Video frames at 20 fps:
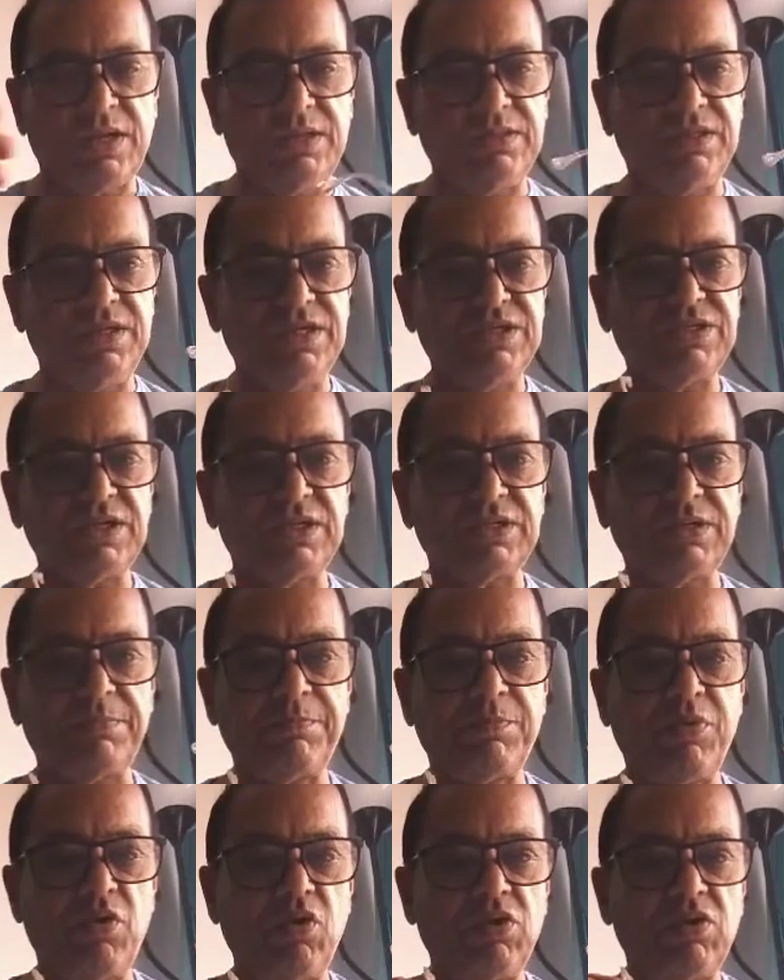These are the
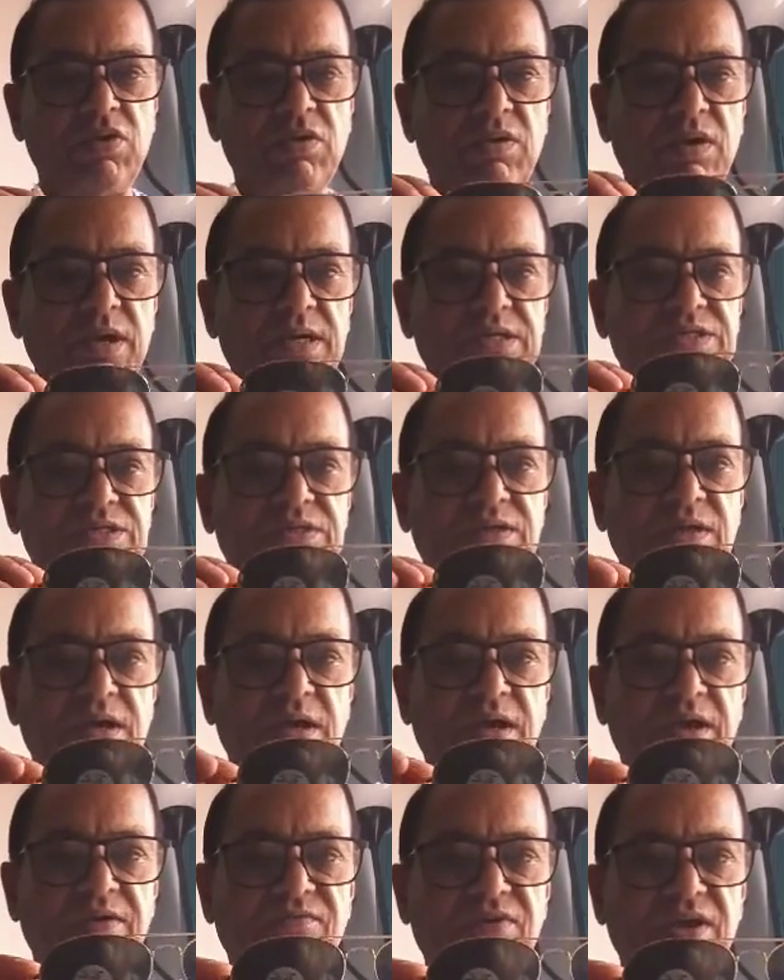polarized
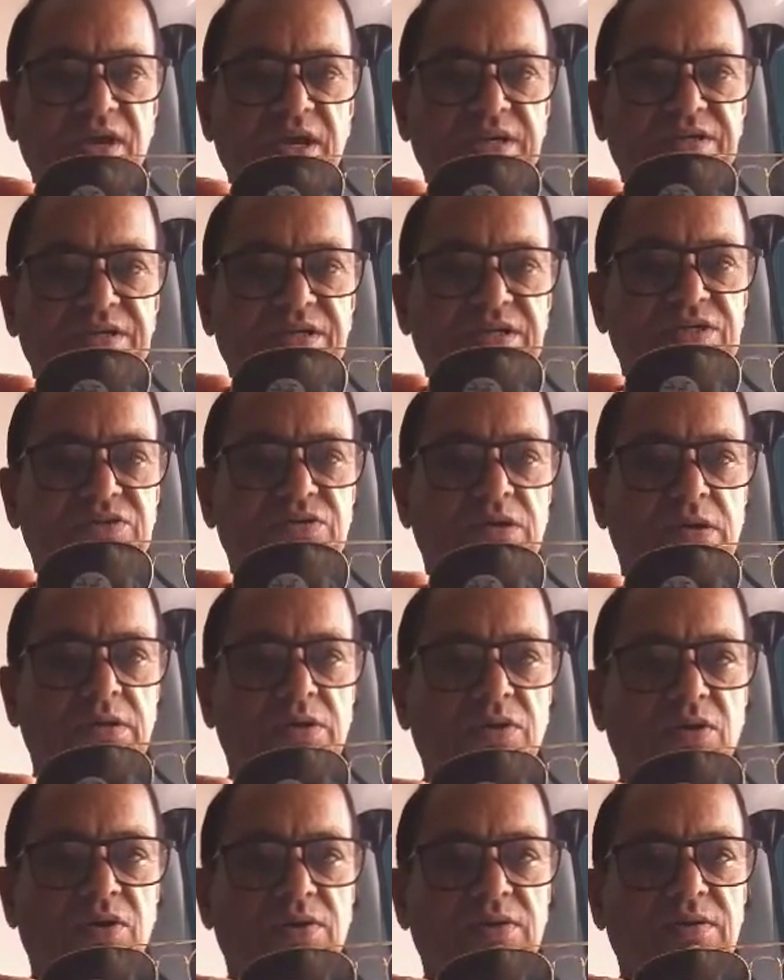aviators we've
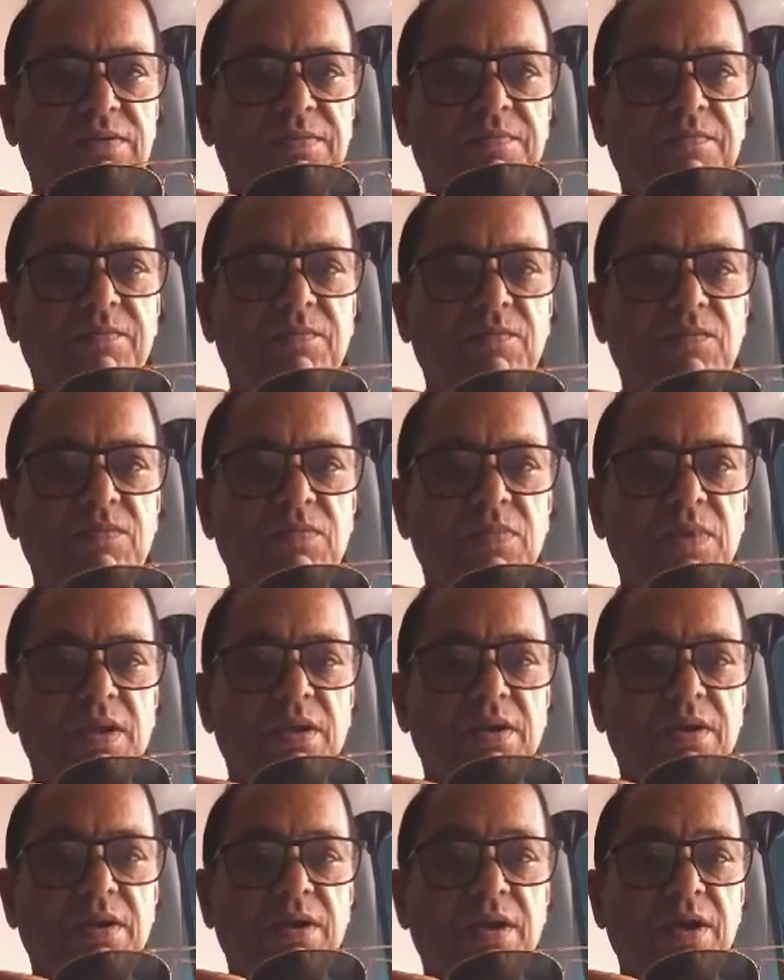got.
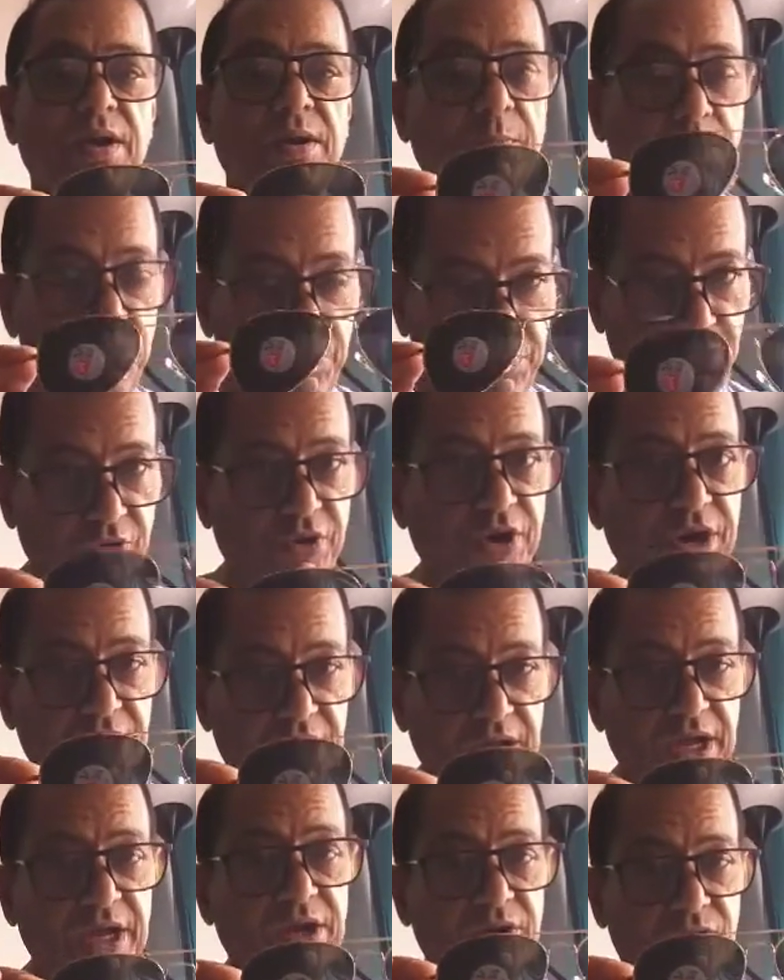
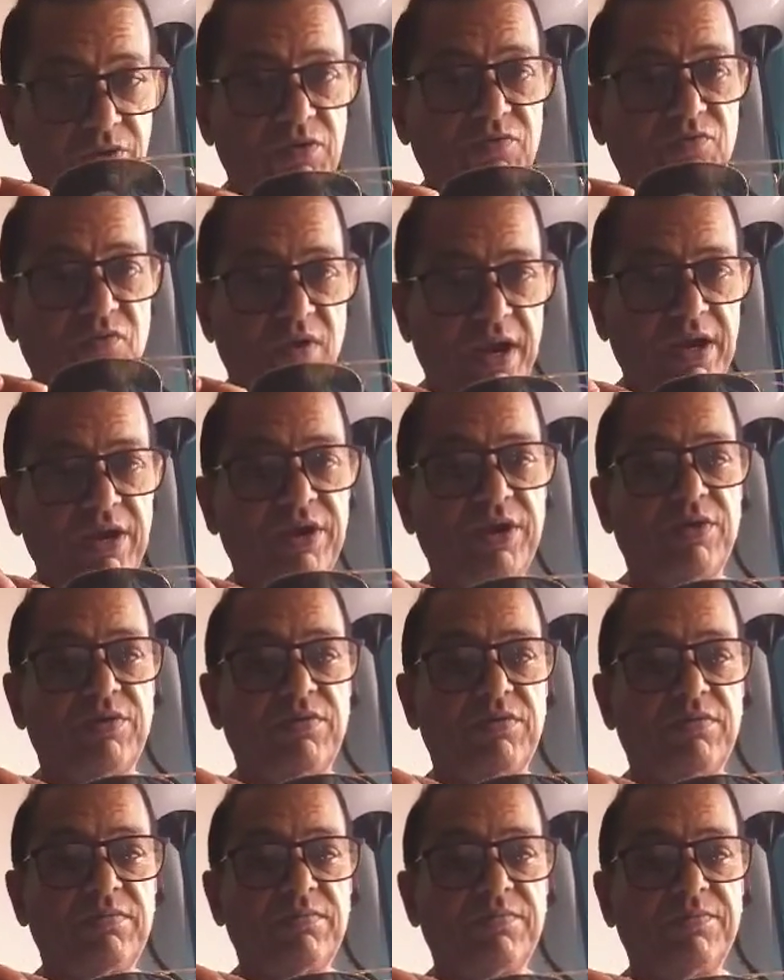Pretty good
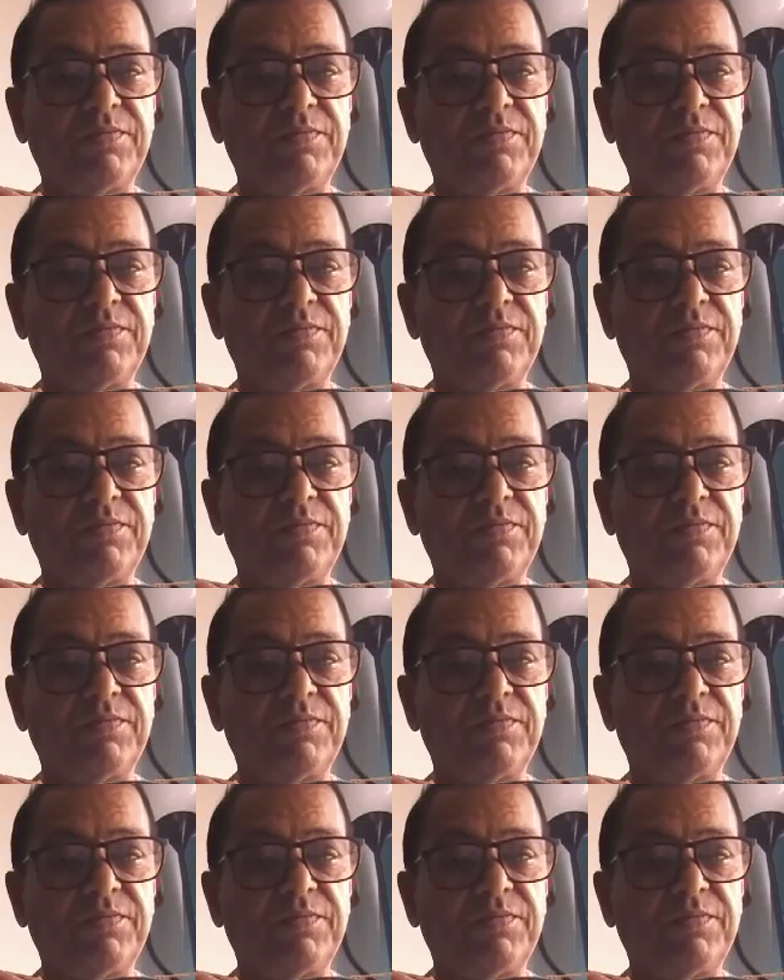value.